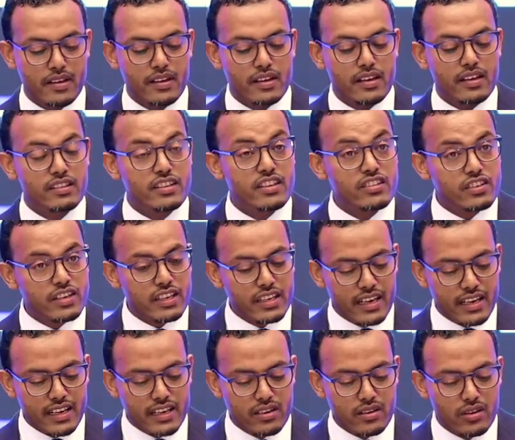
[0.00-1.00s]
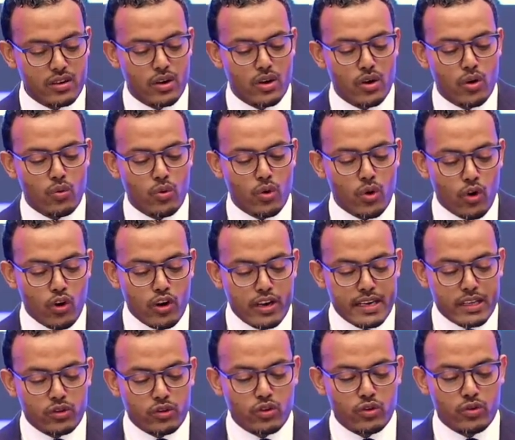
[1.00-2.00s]
In this regard, we all
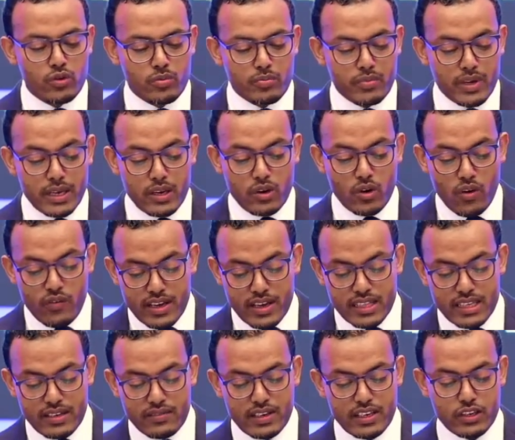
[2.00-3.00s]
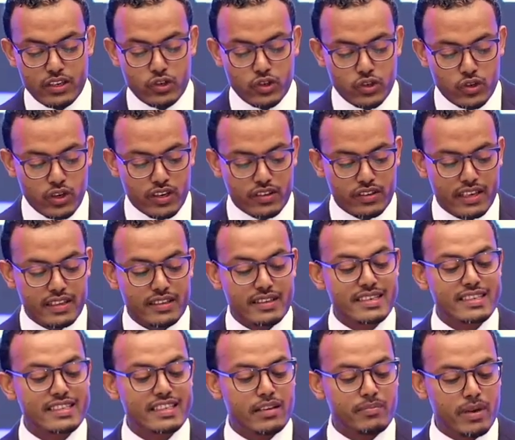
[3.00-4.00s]
need to be innovative in ensuring that
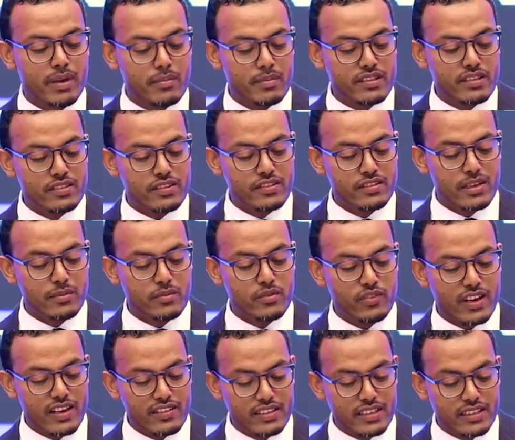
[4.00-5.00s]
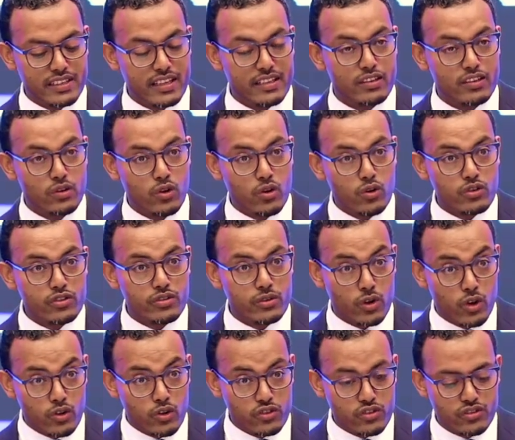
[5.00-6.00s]
digital payment systems facilitate
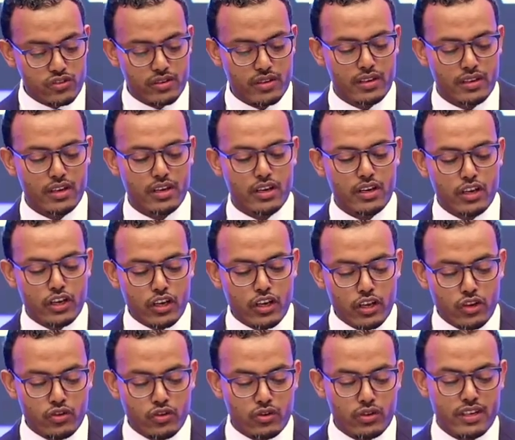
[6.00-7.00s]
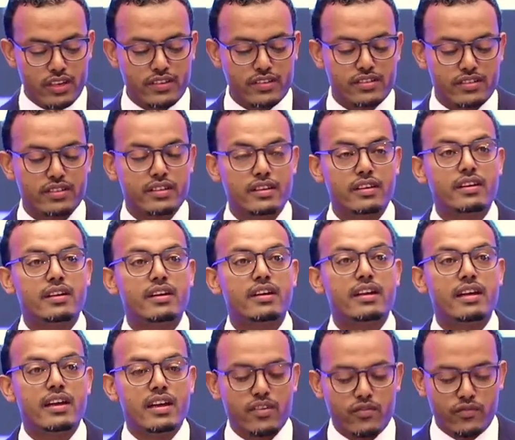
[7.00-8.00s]
loans, insurance,
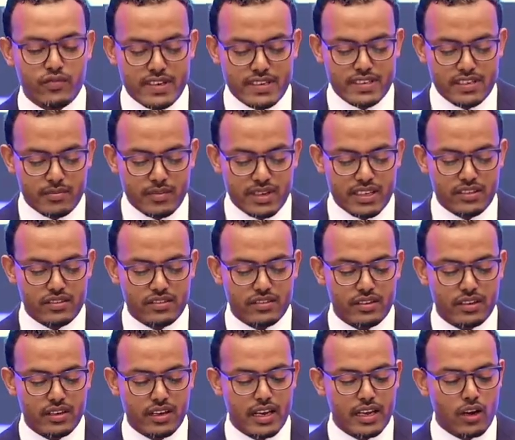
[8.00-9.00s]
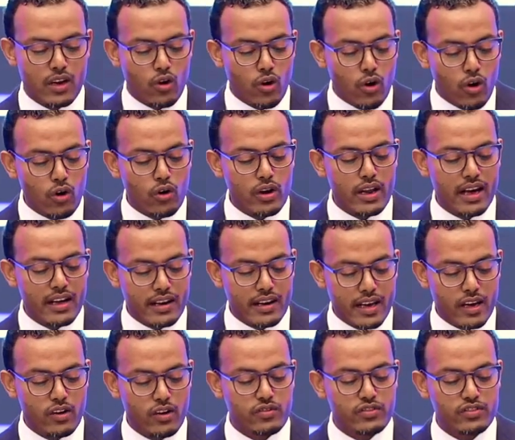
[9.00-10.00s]
investments, and a whole array
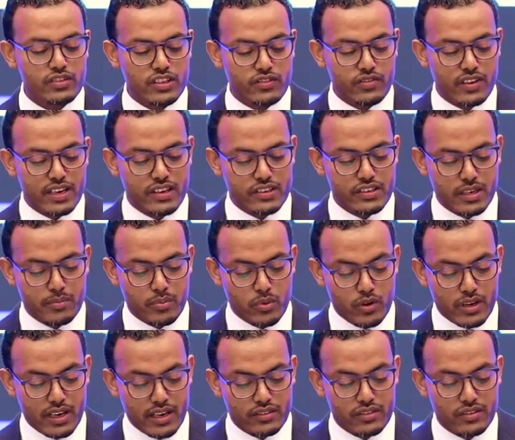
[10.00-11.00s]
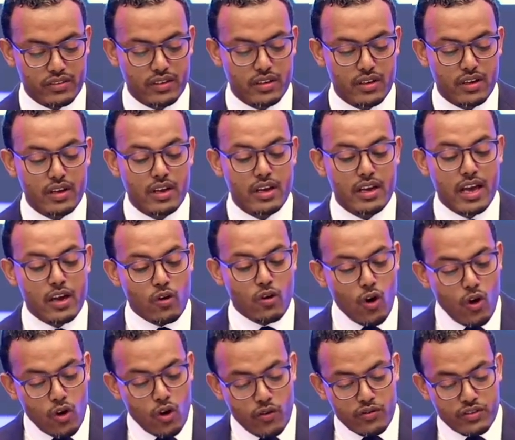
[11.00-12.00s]
of such financial products, and
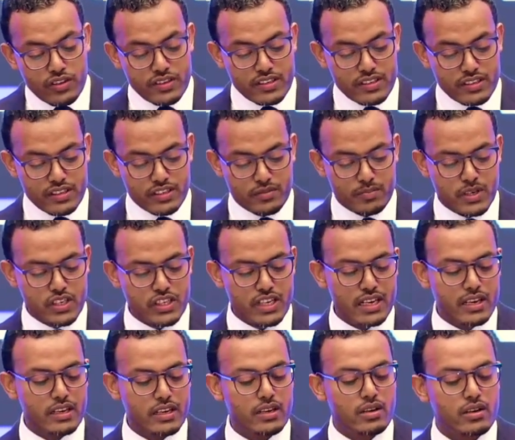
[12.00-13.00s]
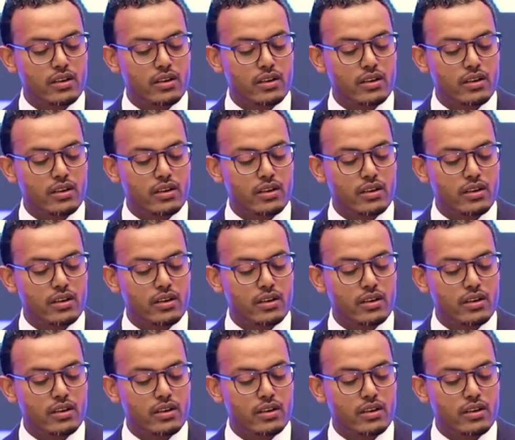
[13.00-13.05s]
all of this especially